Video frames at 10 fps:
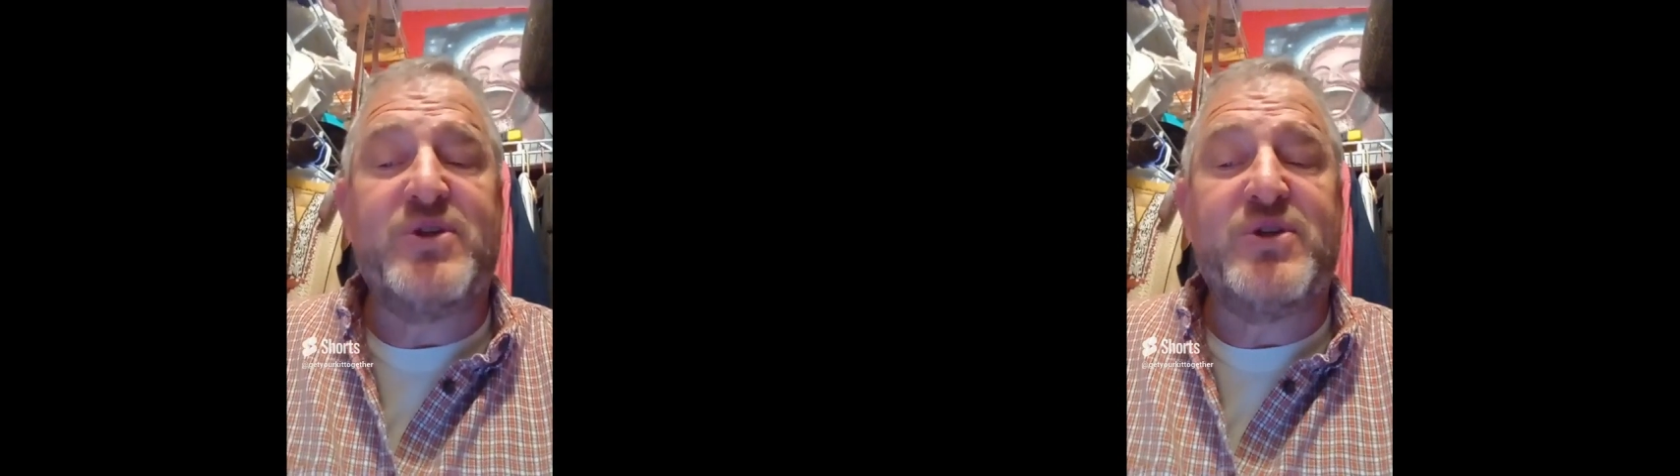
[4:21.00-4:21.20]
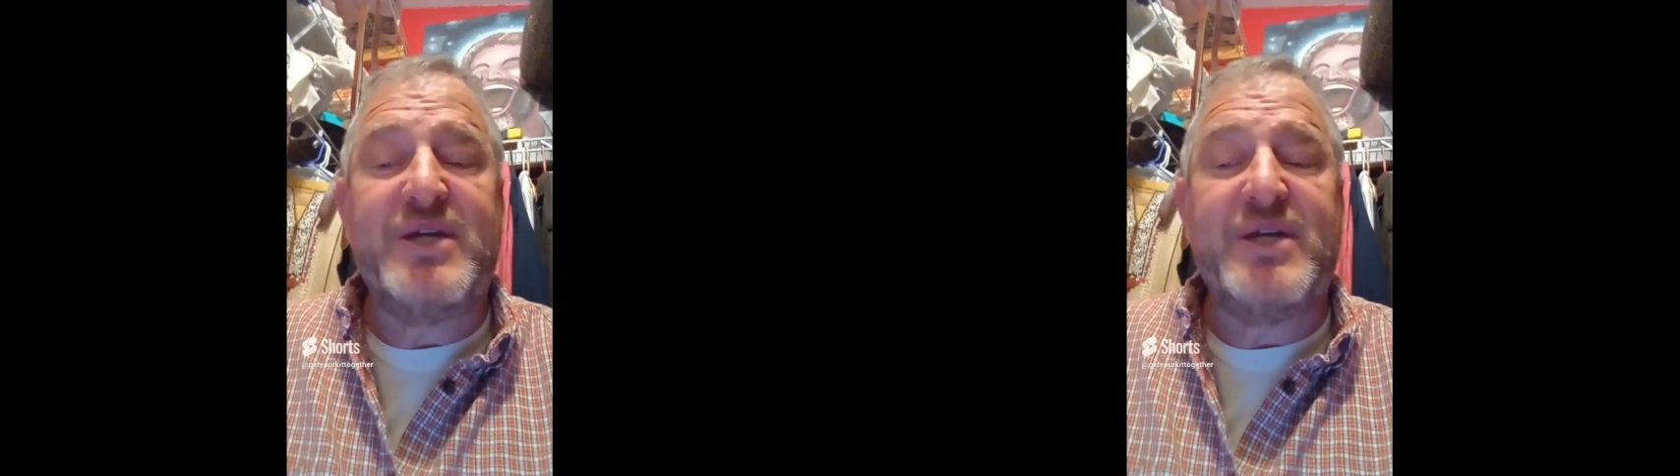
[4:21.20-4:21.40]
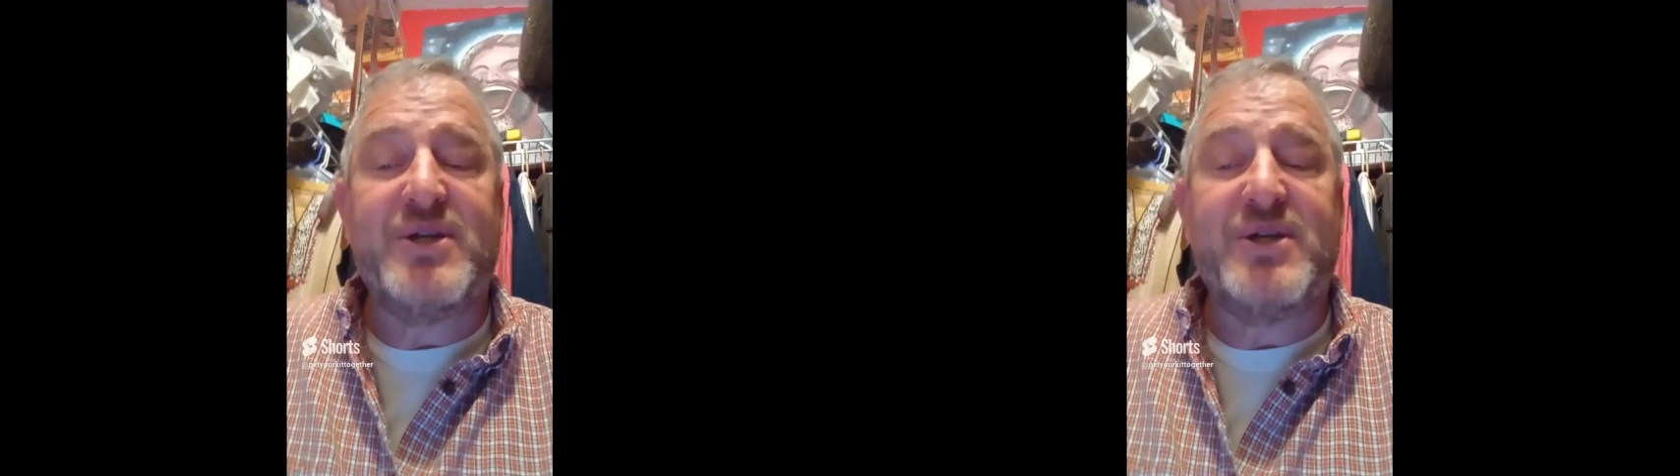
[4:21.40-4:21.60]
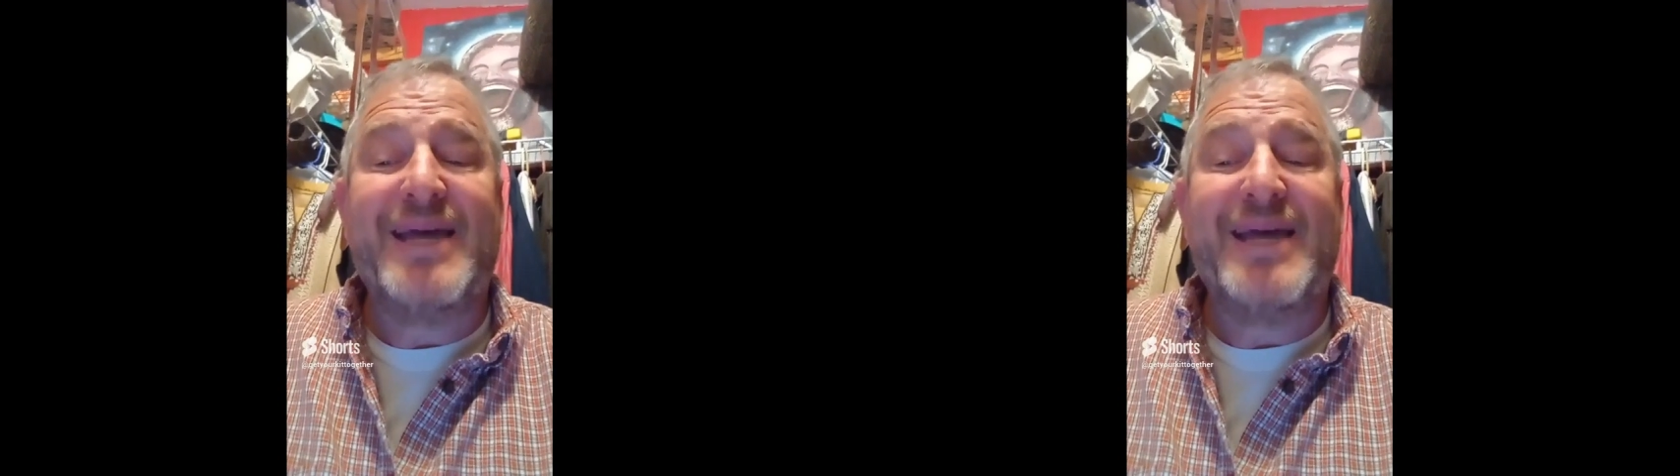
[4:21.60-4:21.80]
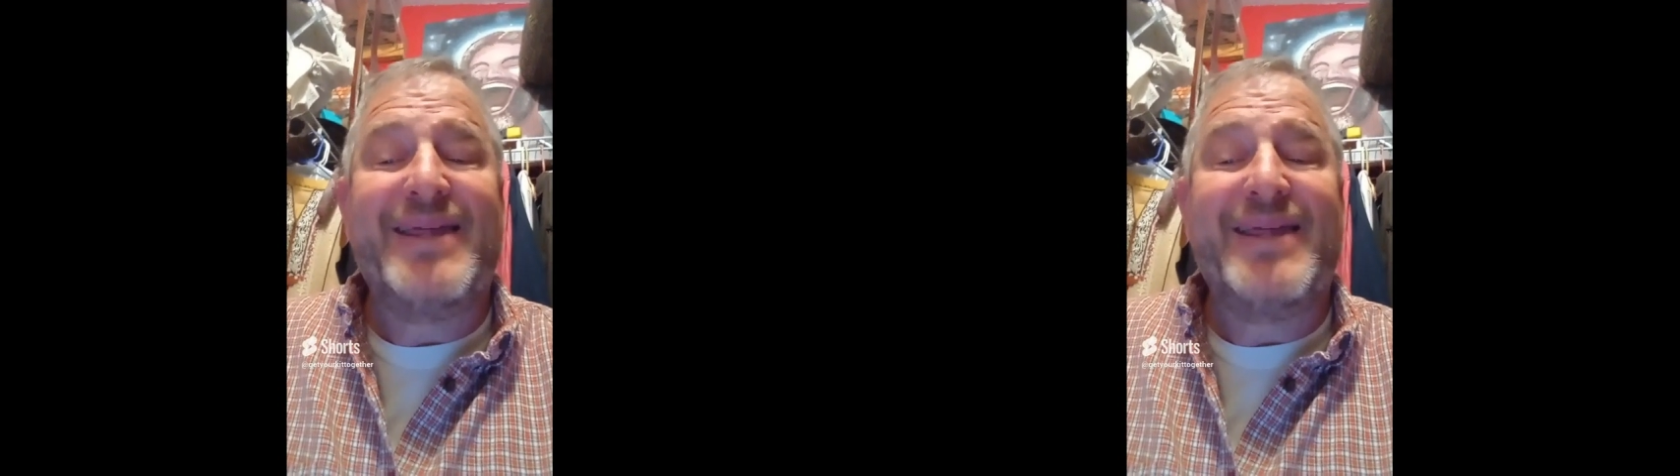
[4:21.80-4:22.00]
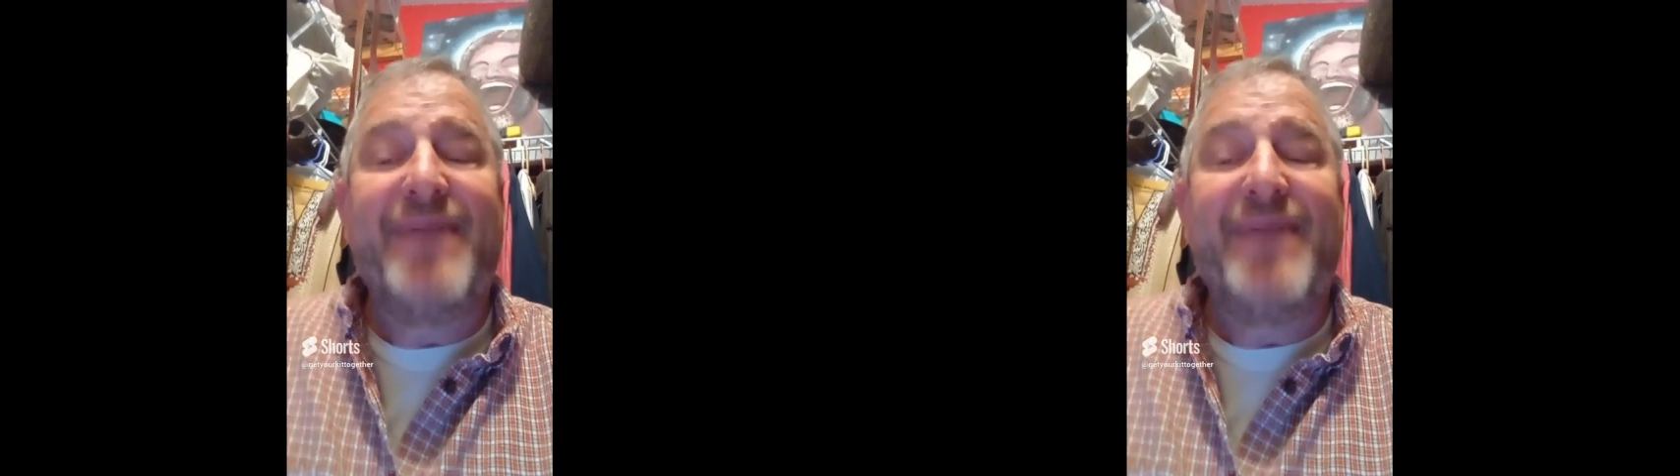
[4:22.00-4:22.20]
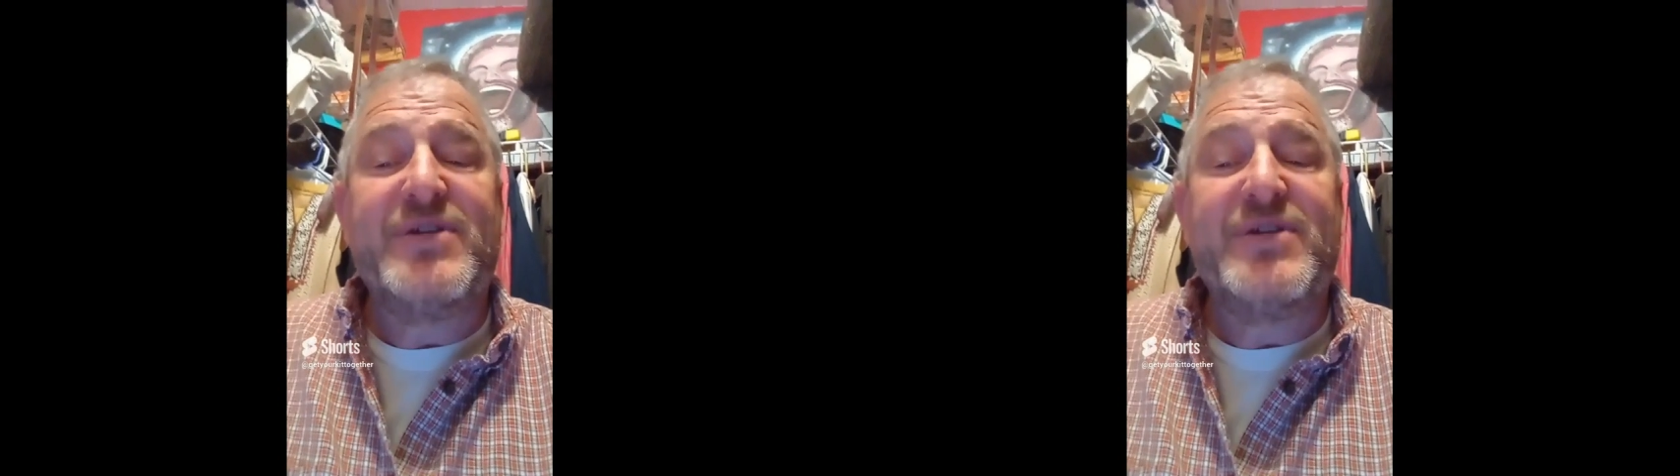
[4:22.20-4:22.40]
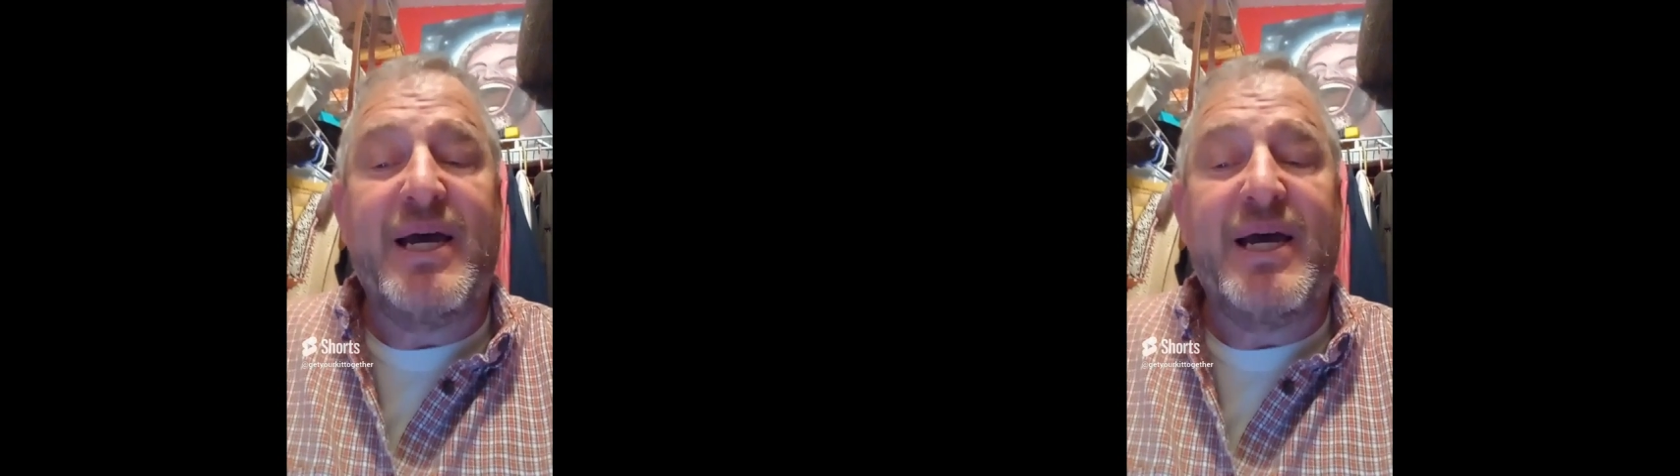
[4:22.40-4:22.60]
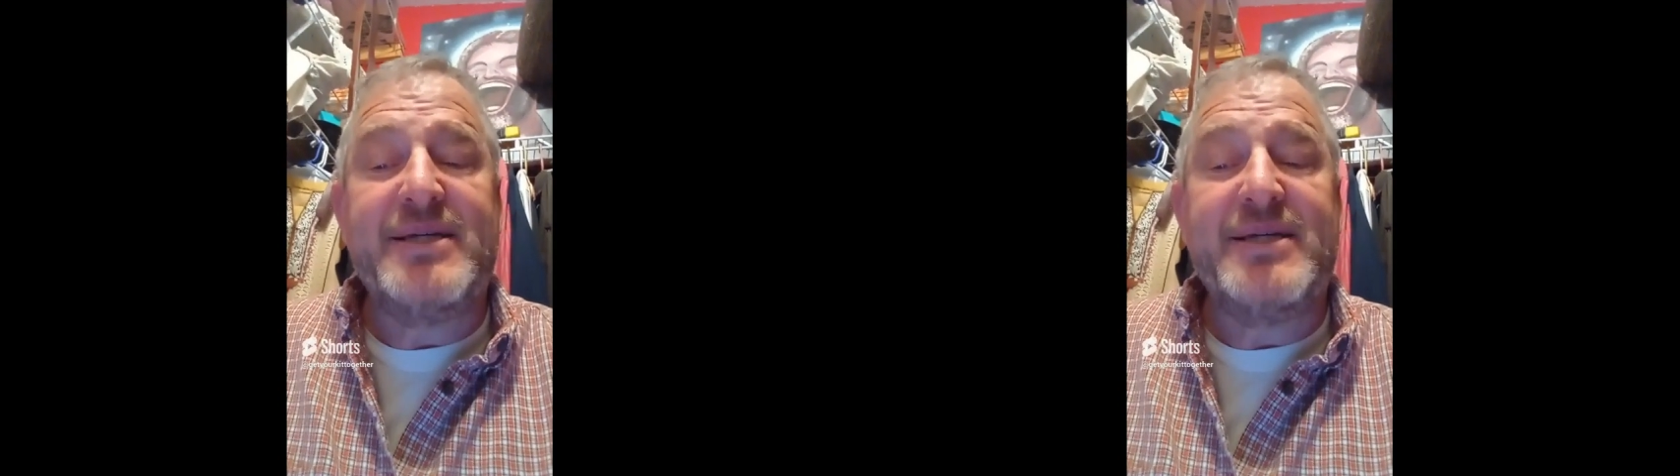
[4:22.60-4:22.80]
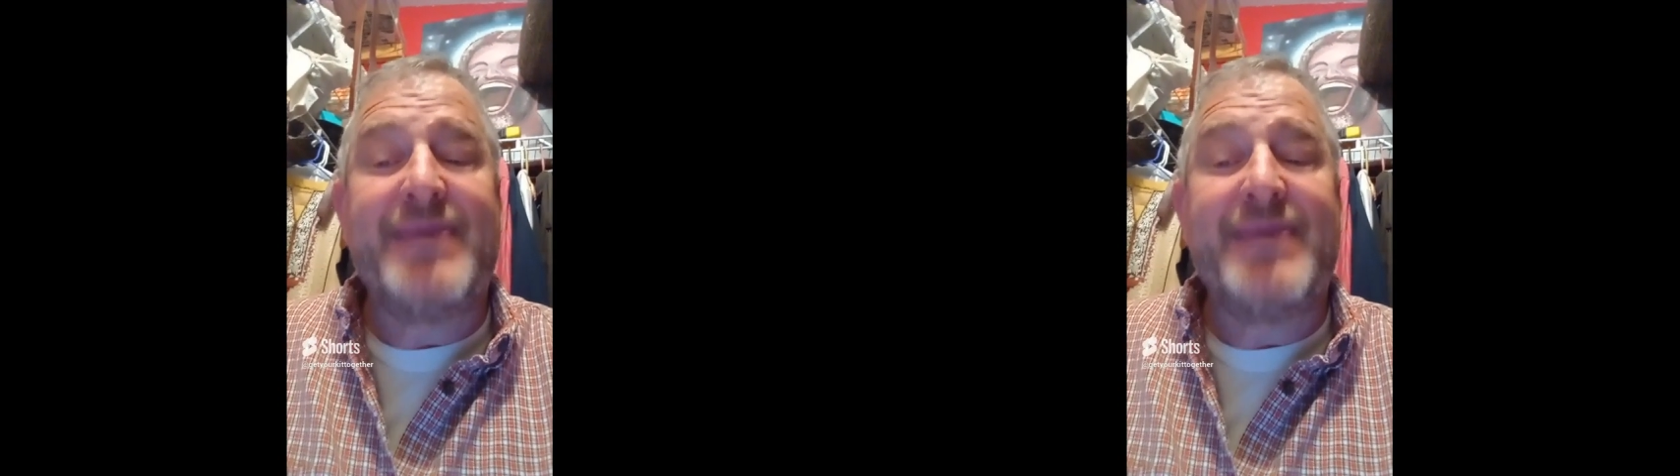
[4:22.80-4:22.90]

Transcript: with Jesus that emphasize